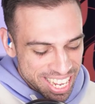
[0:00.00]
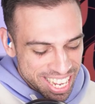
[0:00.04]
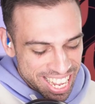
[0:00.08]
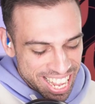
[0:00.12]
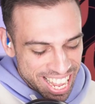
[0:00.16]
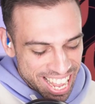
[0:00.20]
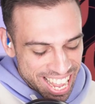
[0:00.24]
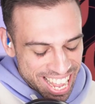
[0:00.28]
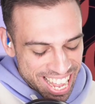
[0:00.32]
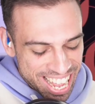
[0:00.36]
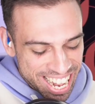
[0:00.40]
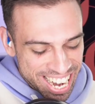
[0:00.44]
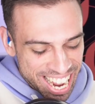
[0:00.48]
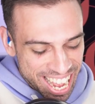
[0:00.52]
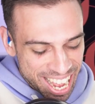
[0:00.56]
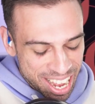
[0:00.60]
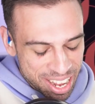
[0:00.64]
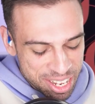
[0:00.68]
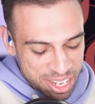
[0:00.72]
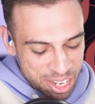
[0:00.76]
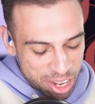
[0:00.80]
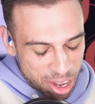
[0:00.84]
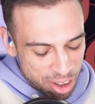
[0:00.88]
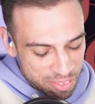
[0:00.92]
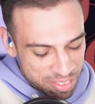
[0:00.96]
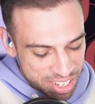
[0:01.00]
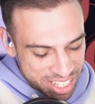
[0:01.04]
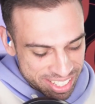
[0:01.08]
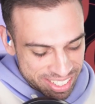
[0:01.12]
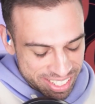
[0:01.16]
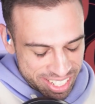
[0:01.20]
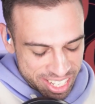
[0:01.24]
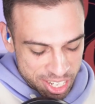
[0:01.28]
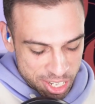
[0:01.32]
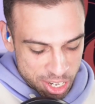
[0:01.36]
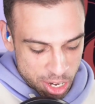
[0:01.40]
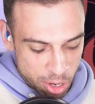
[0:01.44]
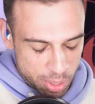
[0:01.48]
And
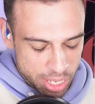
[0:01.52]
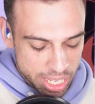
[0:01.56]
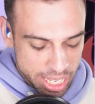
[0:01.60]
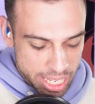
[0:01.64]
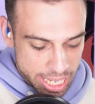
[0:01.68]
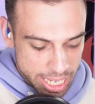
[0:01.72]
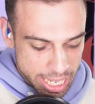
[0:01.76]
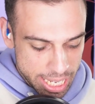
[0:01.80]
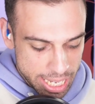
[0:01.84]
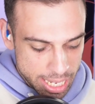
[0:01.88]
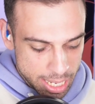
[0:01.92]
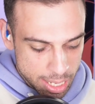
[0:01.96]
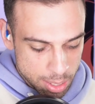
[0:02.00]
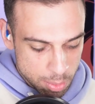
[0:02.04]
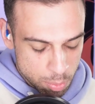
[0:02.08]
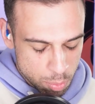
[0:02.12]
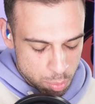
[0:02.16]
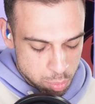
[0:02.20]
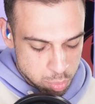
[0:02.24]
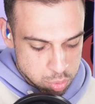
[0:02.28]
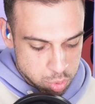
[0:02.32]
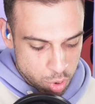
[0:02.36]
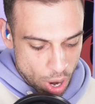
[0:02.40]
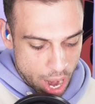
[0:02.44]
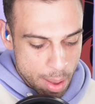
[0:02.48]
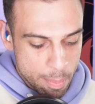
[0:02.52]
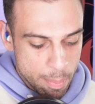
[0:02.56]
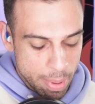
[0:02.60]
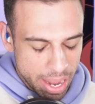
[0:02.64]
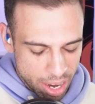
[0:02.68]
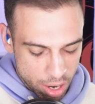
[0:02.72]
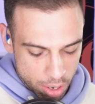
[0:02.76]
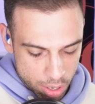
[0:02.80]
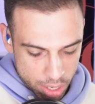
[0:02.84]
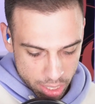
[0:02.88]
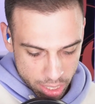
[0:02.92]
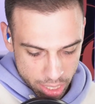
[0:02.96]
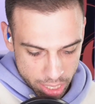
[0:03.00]
obviously, he
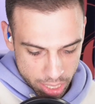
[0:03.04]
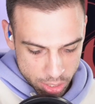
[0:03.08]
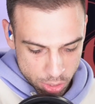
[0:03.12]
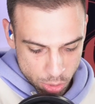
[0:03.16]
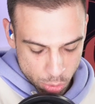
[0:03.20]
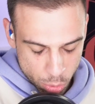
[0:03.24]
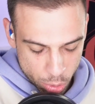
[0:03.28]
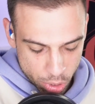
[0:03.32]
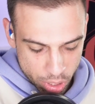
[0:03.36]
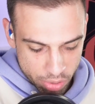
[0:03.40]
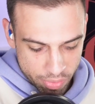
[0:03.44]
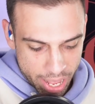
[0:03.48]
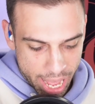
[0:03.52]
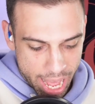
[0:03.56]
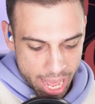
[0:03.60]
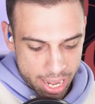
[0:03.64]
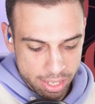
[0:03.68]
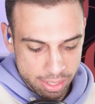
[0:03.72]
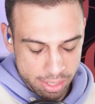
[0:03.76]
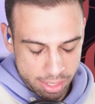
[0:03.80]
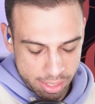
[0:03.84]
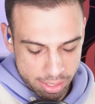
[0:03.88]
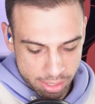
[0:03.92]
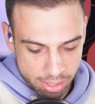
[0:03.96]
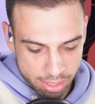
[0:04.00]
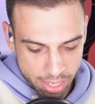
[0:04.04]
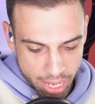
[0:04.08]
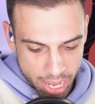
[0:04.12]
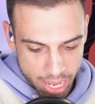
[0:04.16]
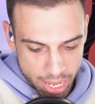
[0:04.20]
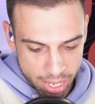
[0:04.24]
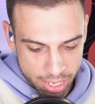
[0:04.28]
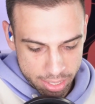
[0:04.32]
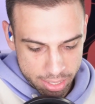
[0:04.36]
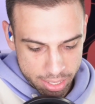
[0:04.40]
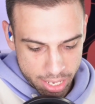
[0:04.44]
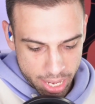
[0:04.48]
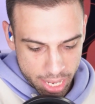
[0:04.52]
primarily sort of had his
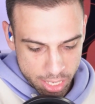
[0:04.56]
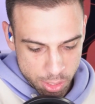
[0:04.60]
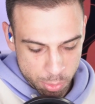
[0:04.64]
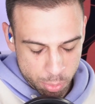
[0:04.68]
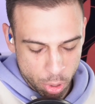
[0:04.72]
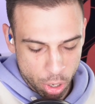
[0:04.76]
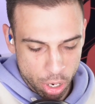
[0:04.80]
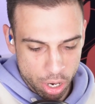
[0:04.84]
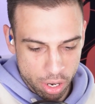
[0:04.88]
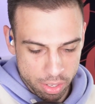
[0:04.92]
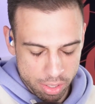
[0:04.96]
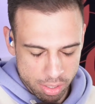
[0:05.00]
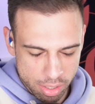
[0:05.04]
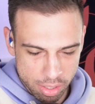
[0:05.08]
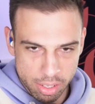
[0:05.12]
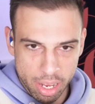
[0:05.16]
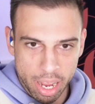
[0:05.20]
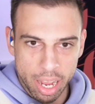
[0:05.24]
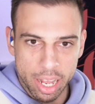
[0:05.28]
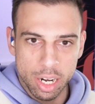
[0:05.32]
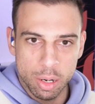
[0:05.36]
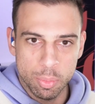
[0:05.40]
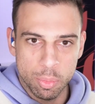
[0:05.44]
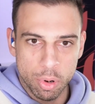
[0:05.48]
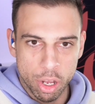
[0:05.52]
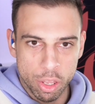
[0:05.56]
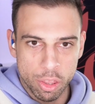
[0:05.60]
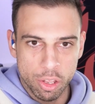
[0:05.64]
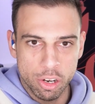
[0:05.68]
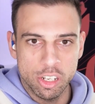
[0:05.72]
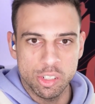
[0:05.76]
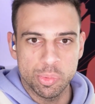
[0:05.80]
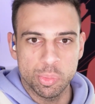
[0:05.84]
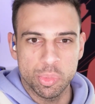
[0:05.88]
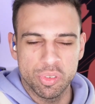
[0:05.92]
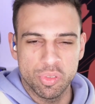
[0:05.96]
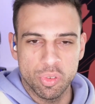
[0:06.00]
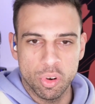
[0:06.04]
ascent as part of the Steiner brothers
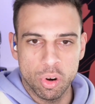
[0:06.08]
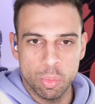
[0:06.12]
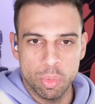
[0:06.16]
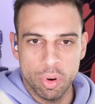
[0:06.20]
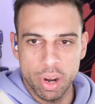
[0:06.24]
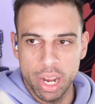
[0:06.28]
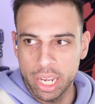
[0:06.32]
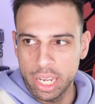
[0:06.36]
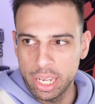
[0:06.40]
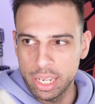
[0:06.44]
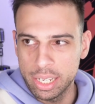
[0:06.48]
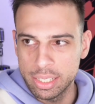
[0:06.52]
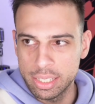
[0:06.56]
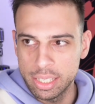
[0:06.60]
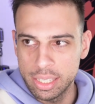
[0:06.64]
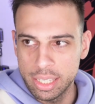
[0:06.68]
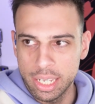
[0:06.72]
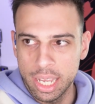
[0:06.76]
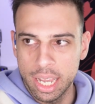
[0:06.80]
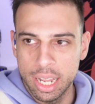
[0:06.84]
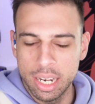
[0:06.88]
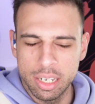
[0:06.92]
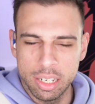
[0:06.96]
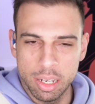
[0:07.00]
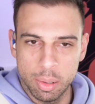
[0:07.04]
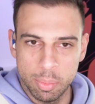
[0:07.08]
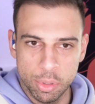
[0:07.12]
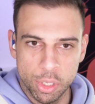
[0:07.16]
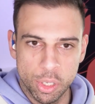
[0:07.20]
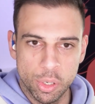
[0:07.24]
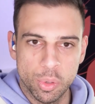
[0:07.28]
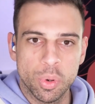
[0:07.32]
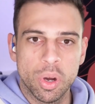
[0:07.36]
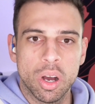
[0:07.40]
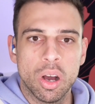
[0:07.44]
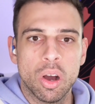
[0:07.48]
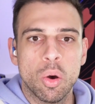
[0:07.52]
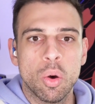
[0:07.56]
before breaking into the
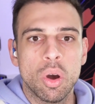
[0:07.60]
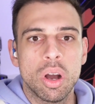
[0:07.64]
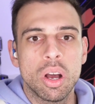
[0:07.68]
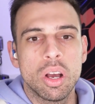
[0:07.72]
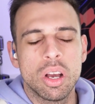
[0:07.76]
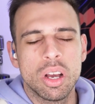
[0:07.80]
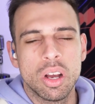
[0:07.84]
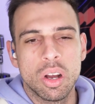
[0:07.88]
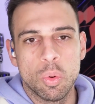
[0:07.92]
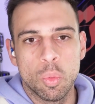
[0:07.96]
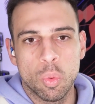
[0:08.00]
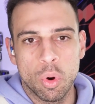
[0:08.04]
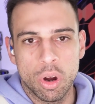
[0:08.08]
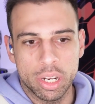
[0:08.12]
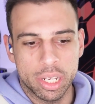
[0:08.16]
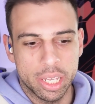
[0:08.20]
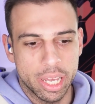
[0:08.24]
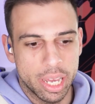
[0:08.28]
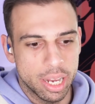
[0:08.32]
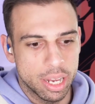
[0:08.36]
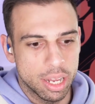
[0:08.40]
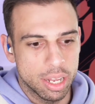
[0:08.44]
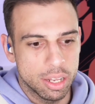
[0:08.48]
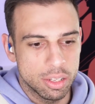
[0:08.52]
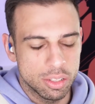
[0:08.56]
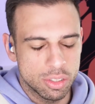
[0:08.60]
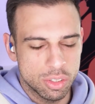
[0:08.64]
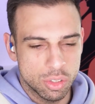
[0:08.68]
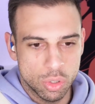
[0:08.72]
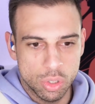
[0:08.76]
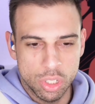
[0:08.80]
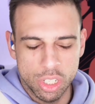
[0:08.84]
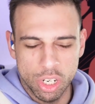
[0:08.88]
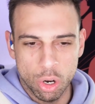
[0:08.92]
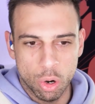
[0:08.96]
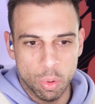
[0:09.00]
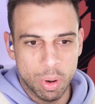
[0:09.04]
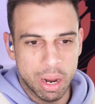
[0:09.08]
NWO, working,
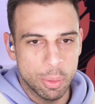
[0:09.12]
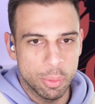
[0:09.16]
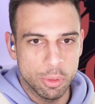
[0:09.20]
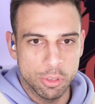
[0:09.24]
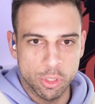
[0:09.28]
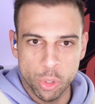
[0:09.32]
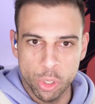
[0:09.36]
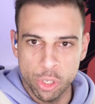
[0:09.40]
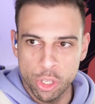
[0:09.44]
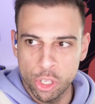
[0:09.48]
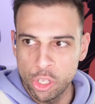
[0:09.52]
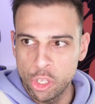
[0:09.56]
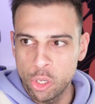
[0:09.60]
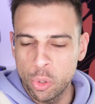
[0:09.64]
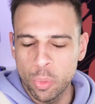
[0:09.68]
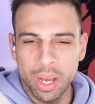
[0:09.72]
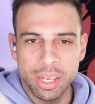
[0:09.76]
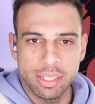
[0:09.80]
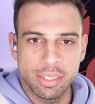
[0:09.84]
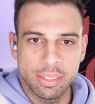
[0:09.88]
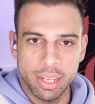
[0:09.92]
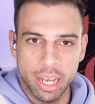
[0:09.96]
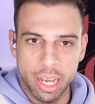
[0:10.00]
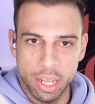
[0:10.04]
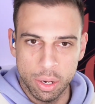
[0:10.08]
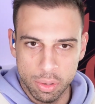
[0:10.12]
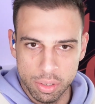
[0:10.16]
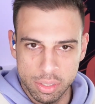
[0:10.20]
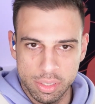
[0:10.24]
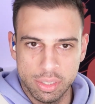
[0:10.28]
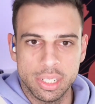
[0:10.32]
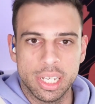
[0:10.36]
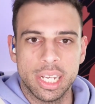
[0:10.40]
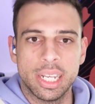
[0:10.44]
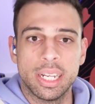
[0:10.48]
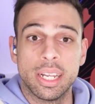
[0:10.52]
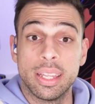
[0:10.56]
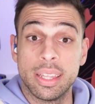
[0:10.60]
around the sort of the U.S. title
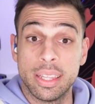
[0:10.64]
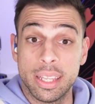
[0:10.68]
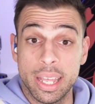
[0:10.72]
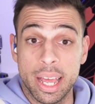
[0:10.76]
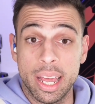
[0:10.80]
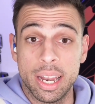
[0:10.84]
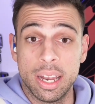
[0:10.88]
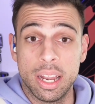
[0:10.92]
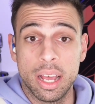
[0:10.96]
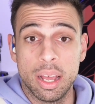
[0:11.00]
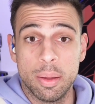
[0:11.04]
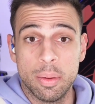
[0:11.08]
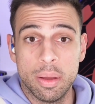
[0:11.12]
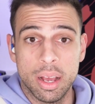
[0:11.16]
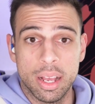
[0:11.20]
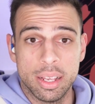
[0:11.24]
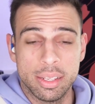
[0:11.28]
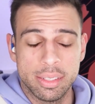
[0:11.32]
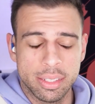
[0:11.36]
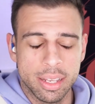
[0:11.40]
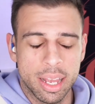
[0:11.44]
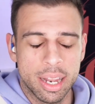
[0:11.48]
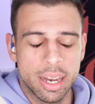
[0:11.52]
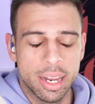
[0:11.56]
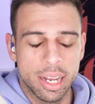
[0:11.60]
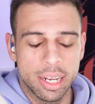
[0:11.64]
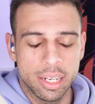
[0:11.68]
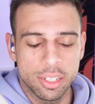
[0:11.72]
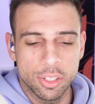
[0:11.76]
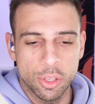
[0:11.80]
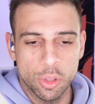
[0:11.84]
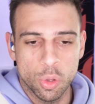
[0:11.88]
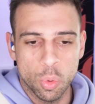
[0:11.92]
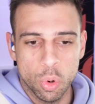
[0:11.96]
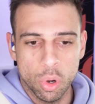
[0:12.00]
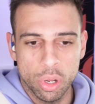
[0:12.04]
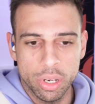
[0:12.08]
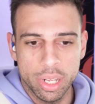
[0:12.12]
scene, and then ascending to the
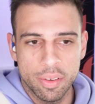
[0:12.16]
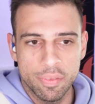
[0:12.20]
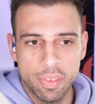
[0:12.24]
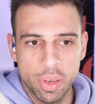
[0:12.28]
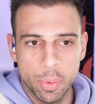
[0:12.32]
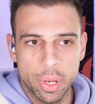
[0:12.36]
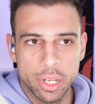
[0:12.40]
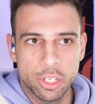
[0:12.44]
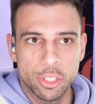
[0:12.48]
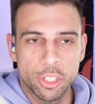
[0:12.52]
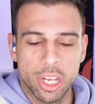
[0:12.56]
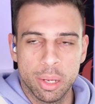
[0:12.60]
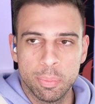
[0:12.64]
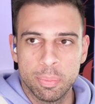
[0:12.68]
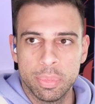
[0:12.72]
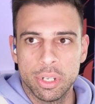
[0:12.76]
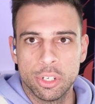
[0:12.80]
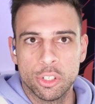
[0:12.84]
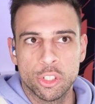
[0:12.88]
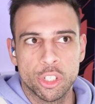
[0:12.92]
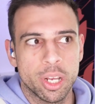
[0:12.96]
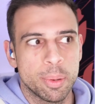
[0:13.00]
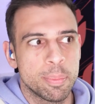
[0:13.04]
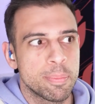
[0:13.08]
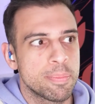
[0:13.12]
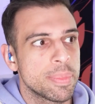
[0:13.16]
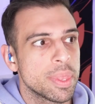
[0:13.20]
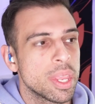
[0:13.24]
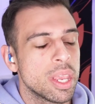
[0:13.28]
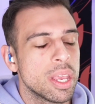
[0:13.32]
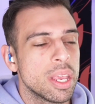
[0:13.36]
World Heavyweight Championship.